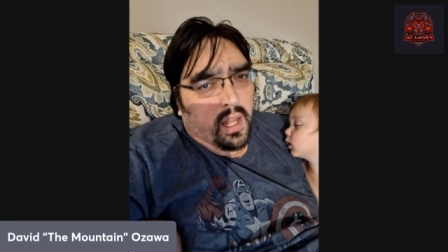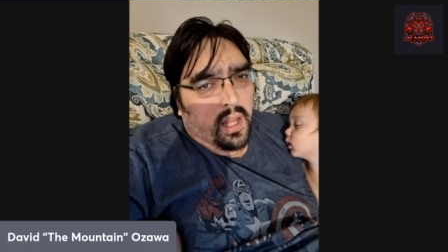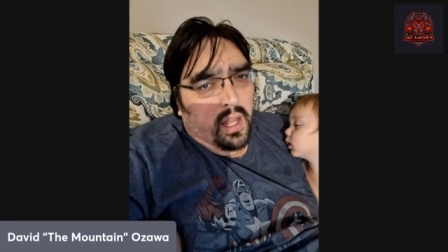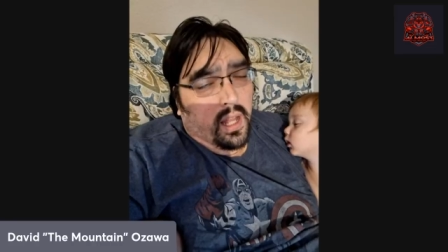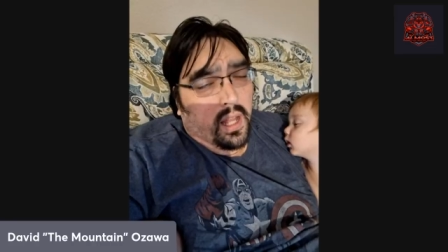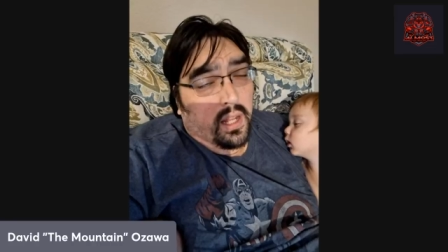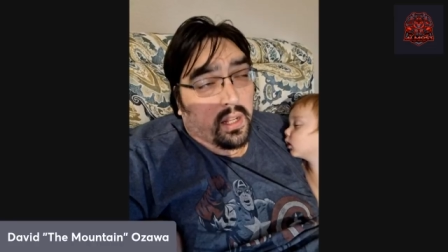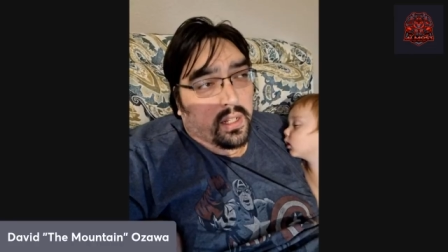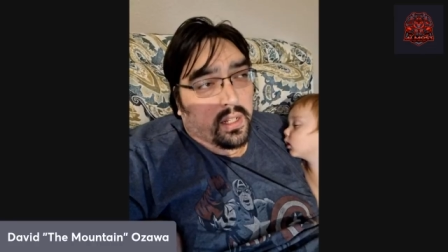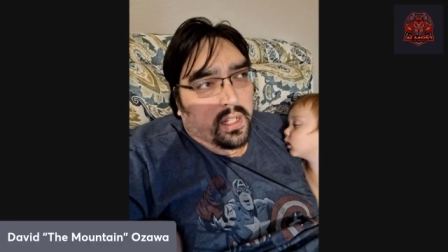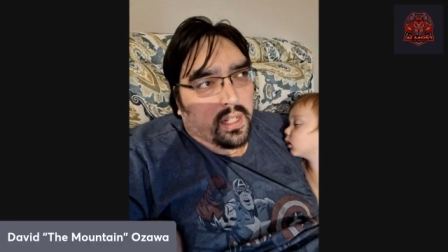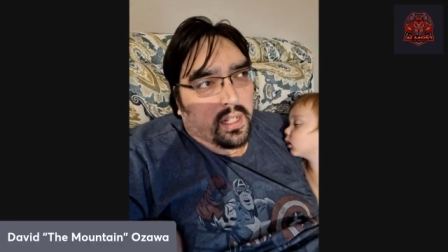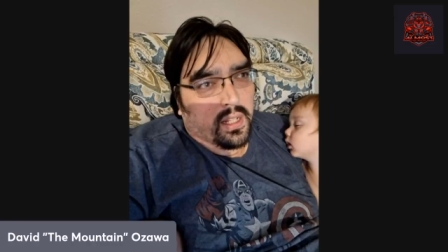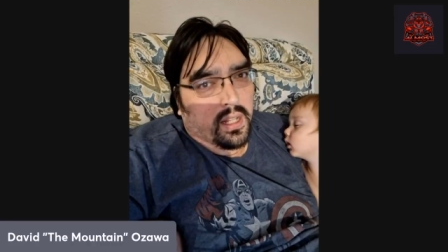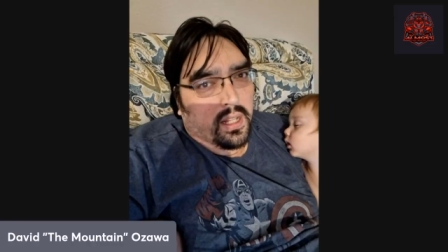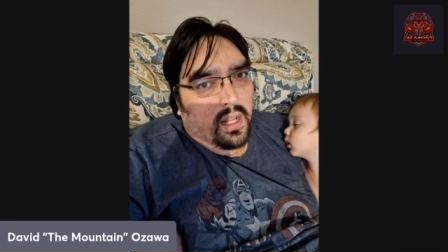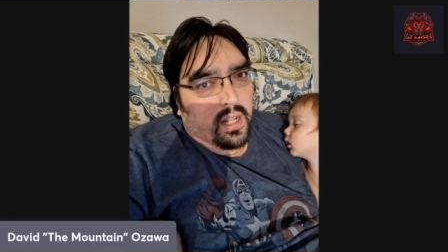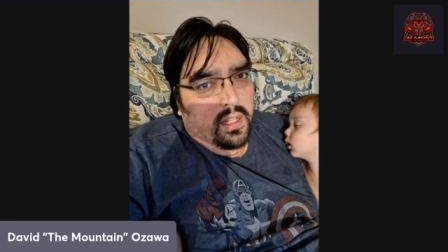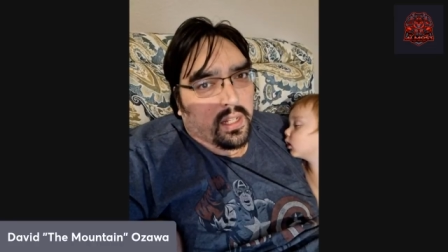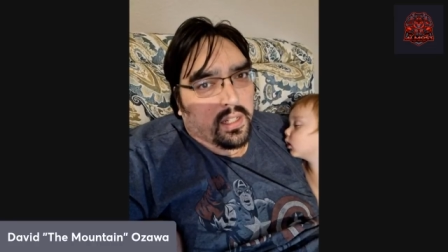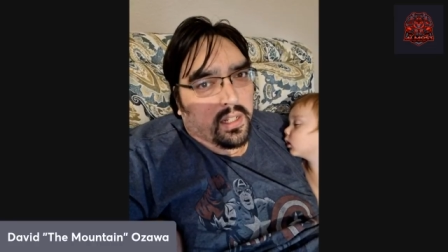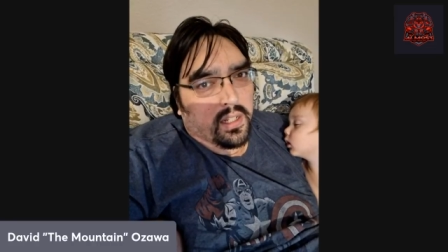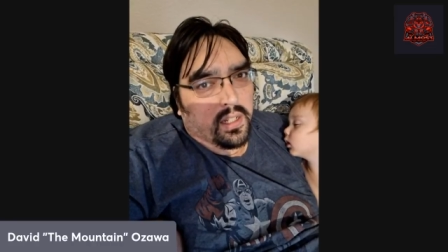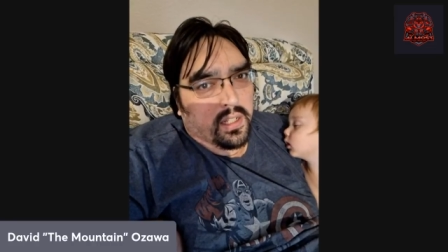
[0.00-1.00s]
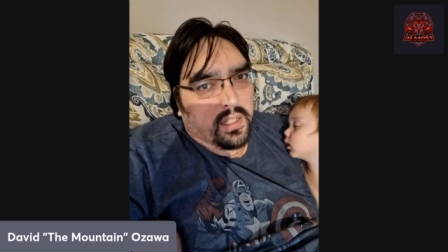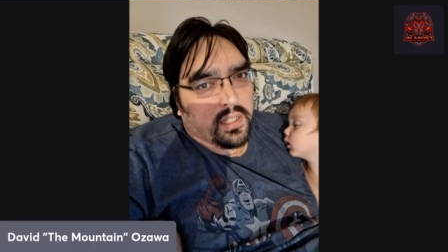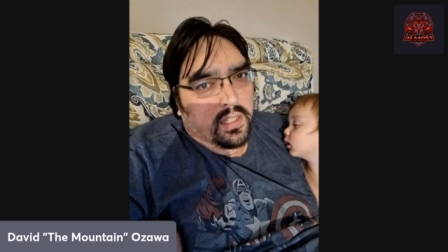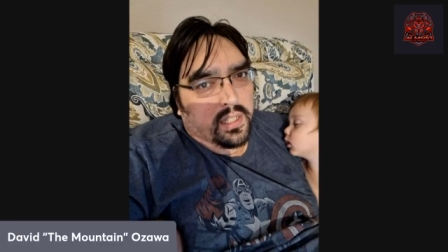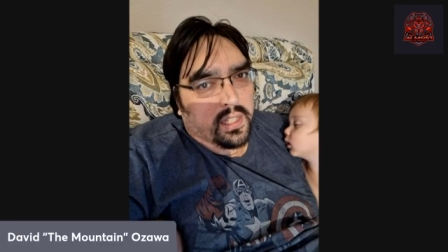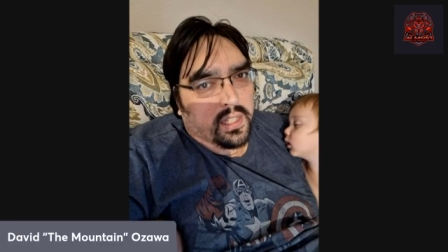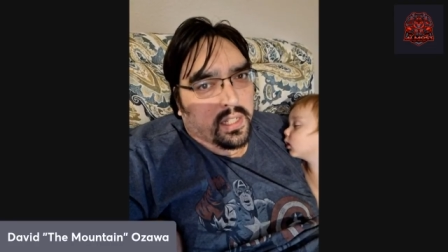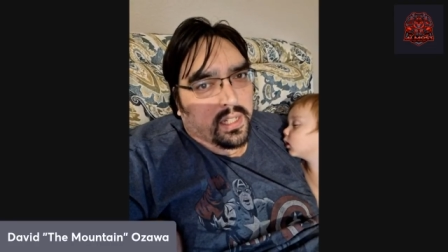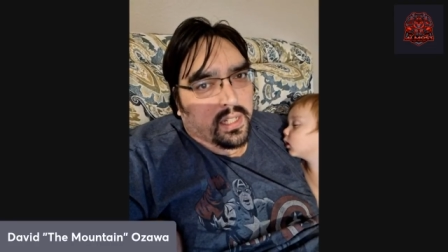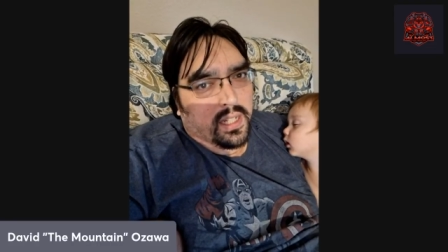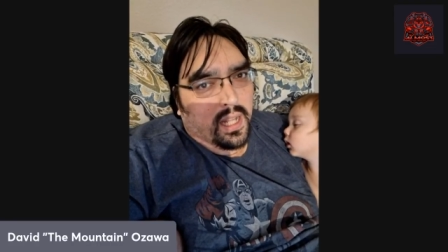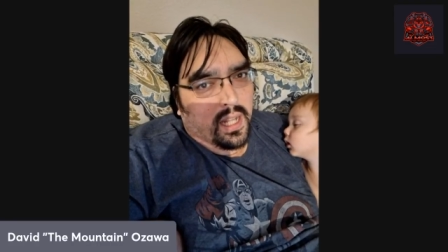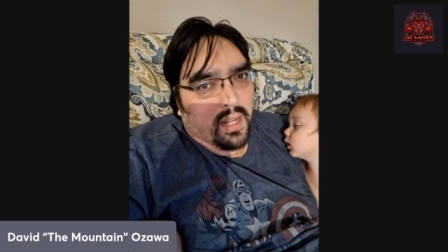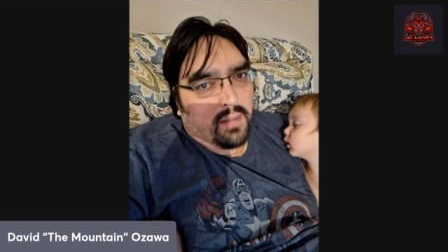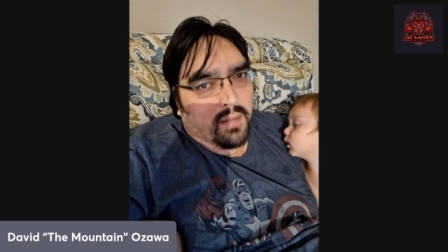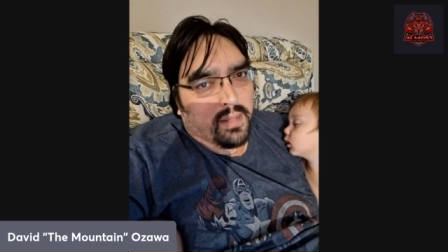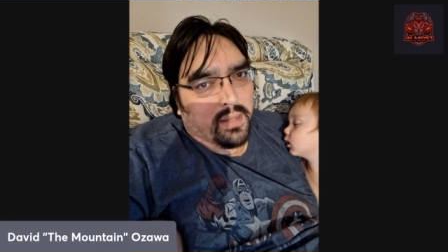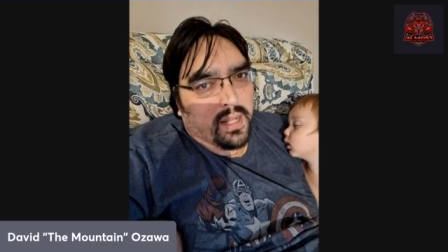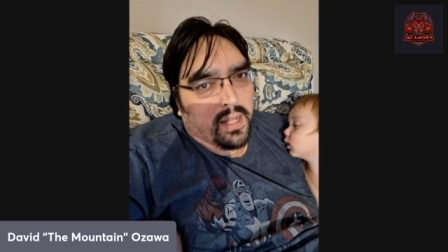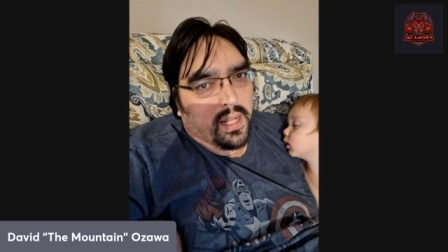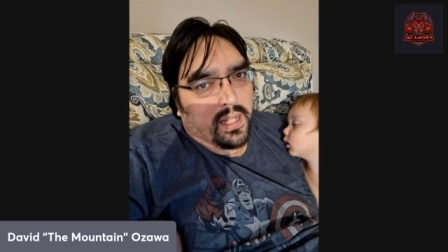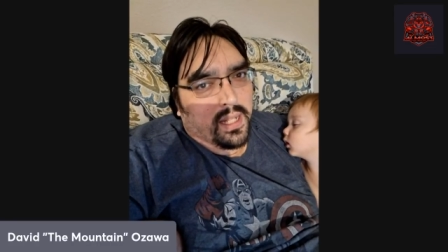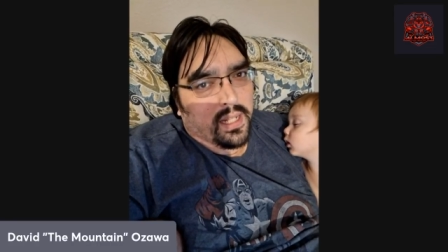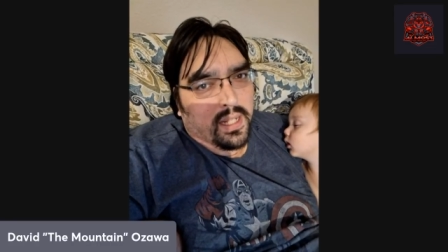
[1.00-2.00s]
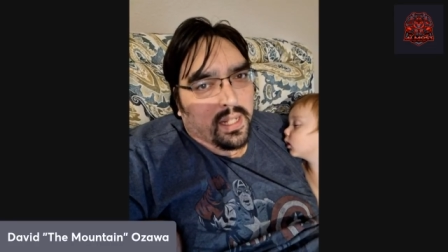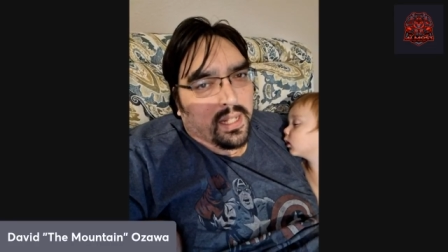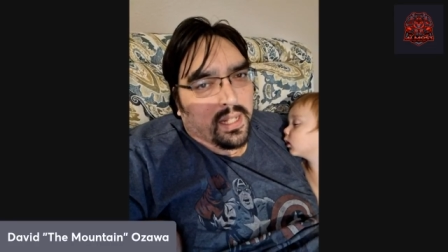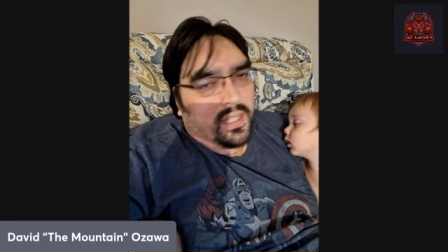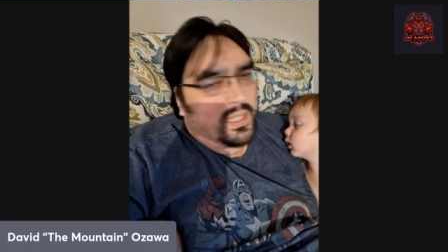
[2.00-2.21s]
and I'll get a lot of units in combat.